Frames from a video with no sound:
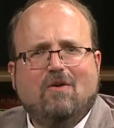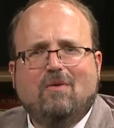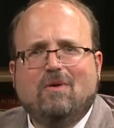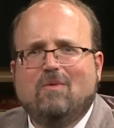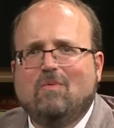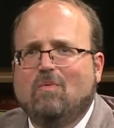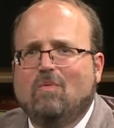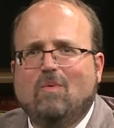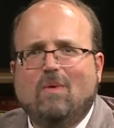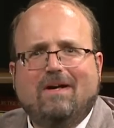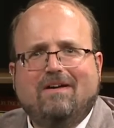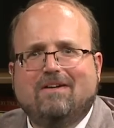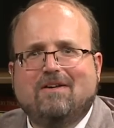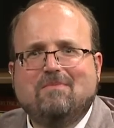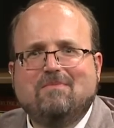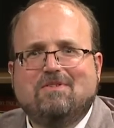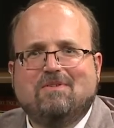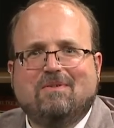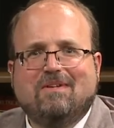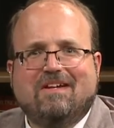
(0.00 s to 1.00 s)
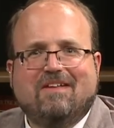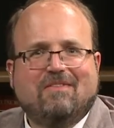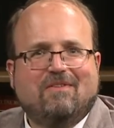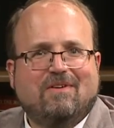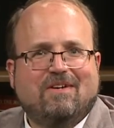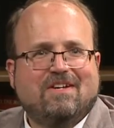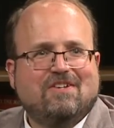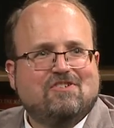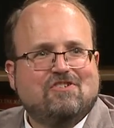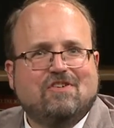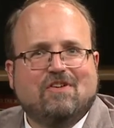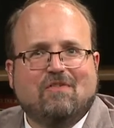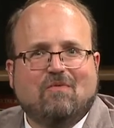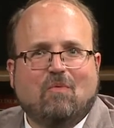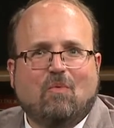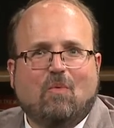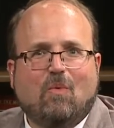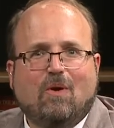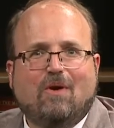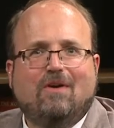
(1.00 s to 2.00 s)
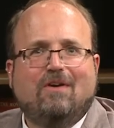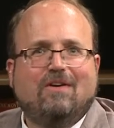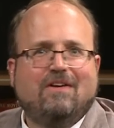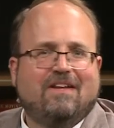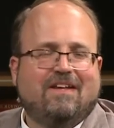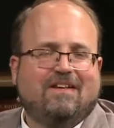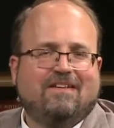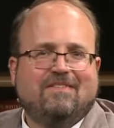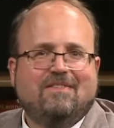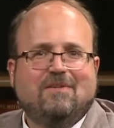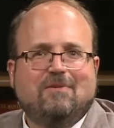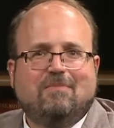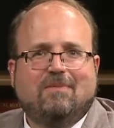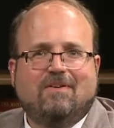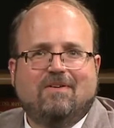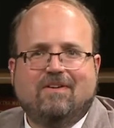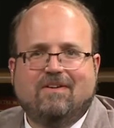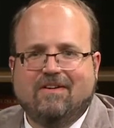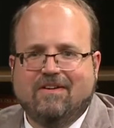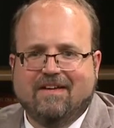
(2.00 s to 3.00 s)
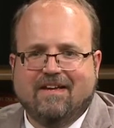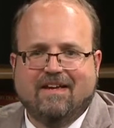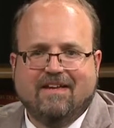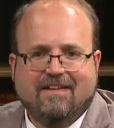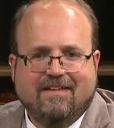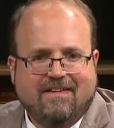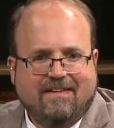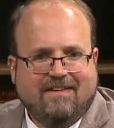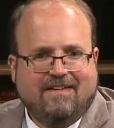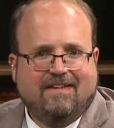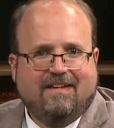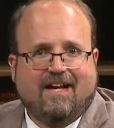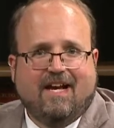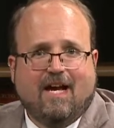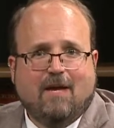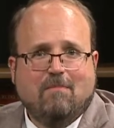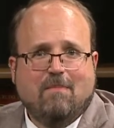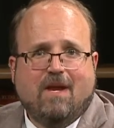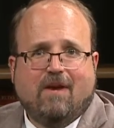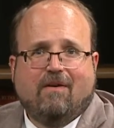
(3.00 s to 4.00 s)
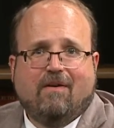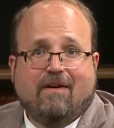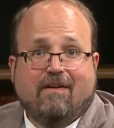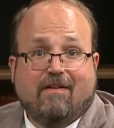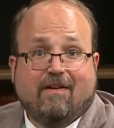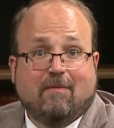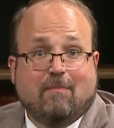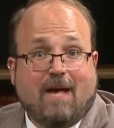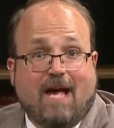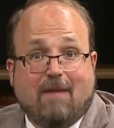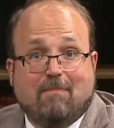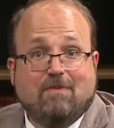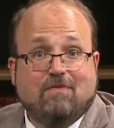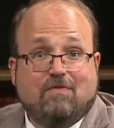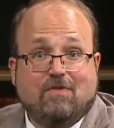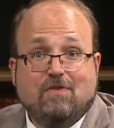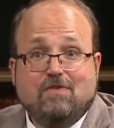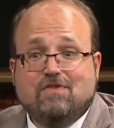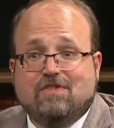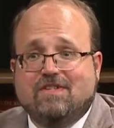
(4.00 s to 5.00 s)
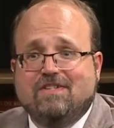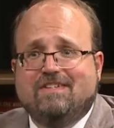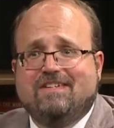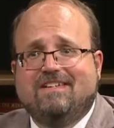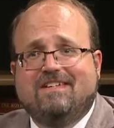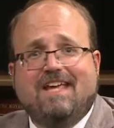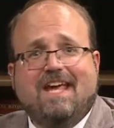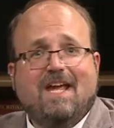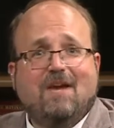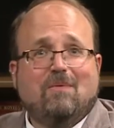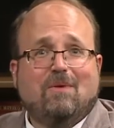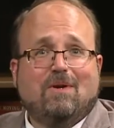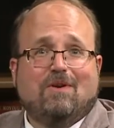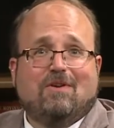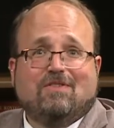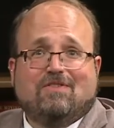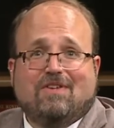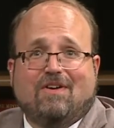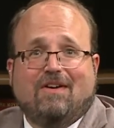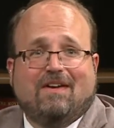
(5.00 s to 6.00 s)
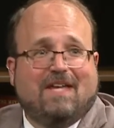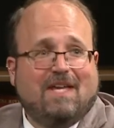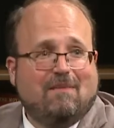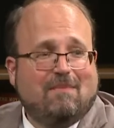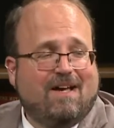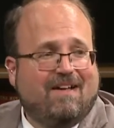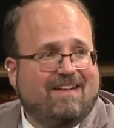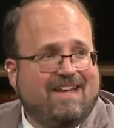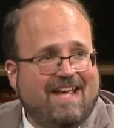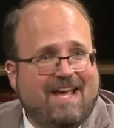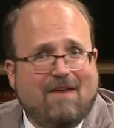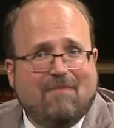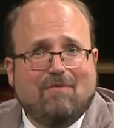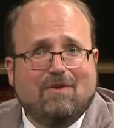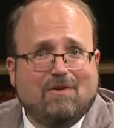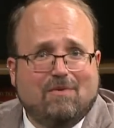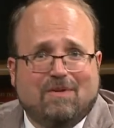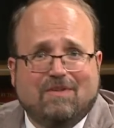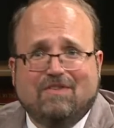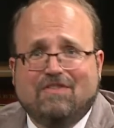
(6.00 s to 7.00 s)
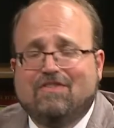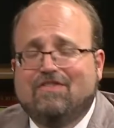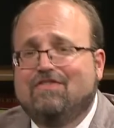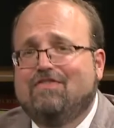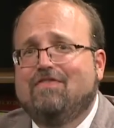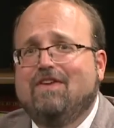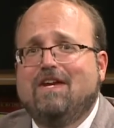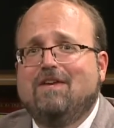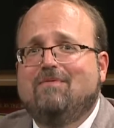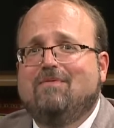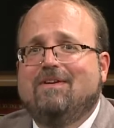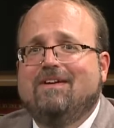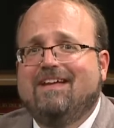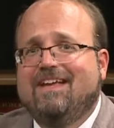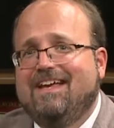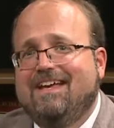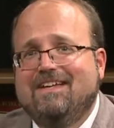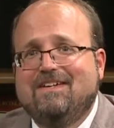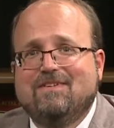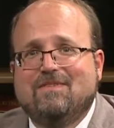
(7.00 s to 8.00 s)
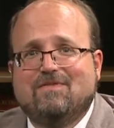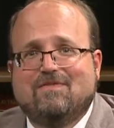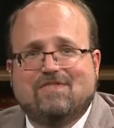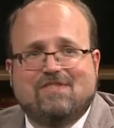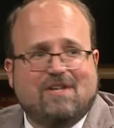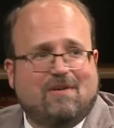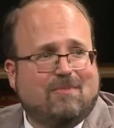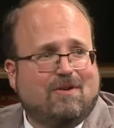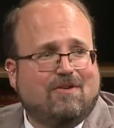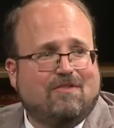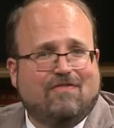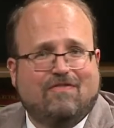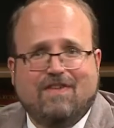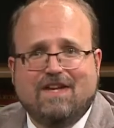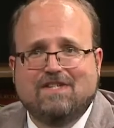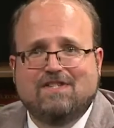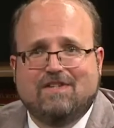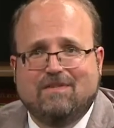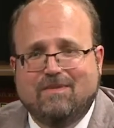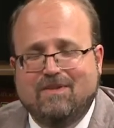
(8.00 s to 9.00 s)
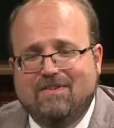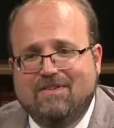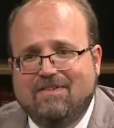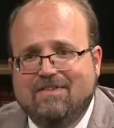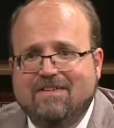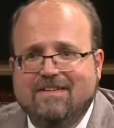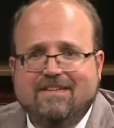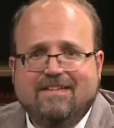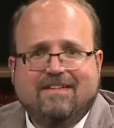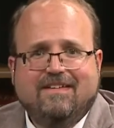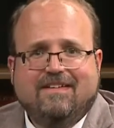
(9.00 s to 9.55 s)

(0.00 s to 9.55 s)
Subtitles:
and welcome to another edition of Word in the Burg. I'm Mayor Eric Pappenfuss, and today we are talking about everyone's favorite end of summer festival,